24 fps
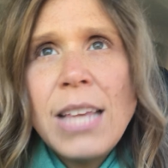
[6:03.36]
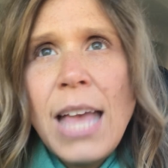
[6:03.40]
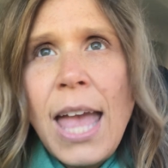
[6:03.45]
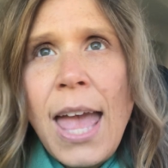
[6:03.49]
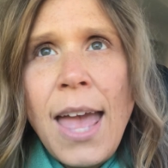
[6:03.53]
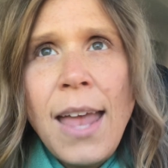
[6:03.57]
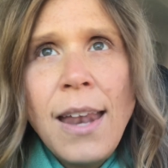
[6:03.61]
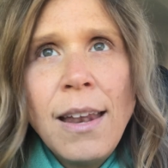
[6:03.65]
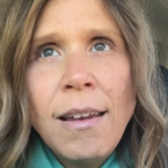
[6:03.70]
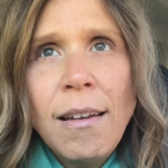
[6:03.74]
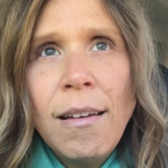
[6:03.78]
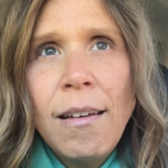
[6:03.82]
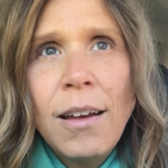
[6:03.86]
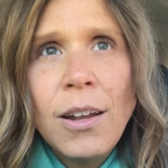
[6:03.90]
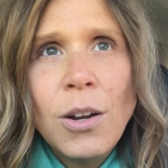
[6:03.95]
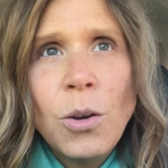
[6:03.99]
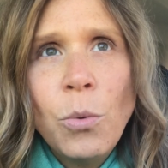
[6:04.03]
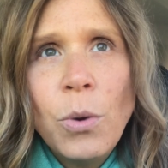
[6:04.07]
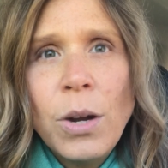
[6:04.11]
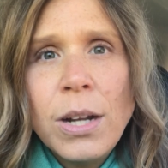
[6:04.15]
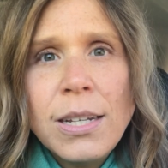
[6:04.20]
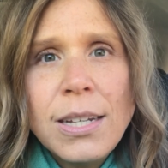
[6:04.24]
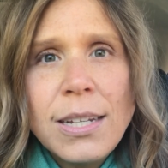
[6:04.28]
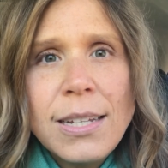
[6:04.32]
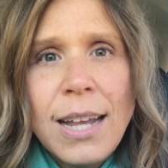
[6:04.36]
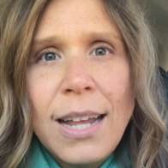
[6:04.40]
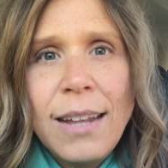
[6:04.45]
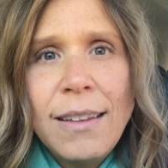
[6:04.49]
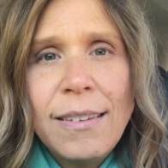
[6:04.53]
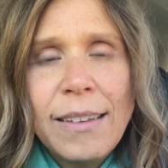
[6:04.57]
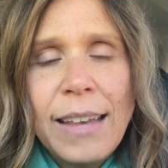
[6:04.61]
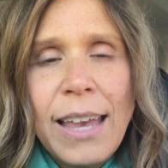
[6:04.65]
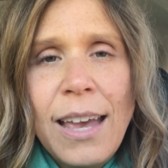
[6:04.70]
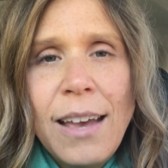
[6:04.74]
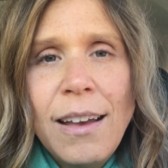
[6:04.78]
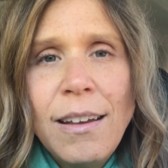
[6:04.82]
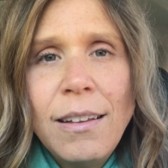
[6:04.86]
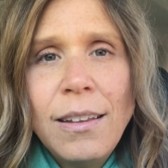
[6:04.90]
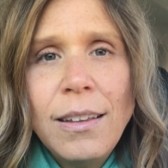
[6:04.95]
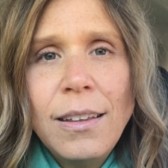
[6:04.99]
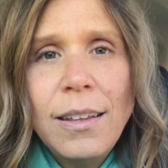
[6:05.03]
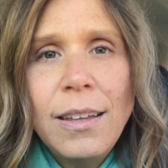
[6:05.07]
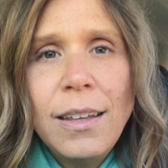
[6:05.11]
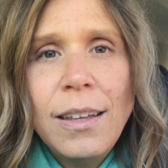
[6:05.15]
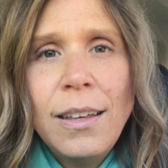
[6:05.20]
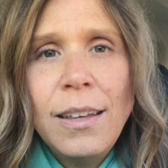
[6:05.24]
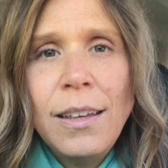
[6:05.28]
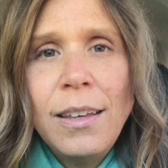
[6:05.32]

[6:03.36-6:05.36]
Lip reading: 10 on a 1 to 10 scale,